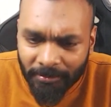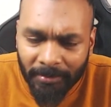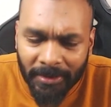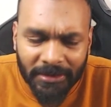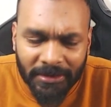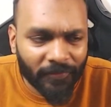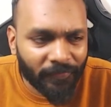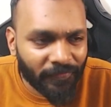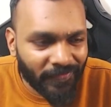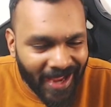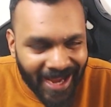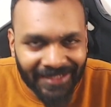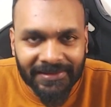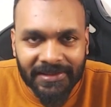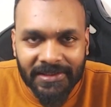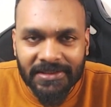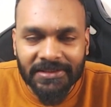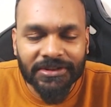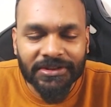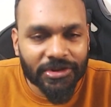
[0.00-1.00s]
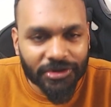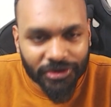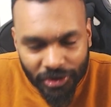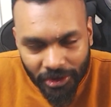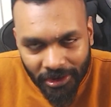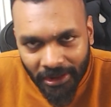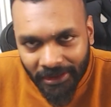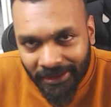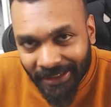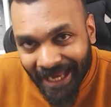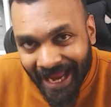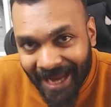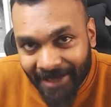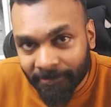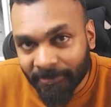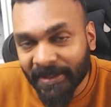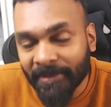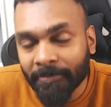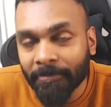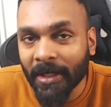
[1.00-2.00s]
but the fact is, sugar can
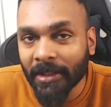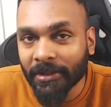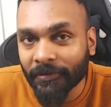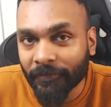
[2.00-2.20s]
be part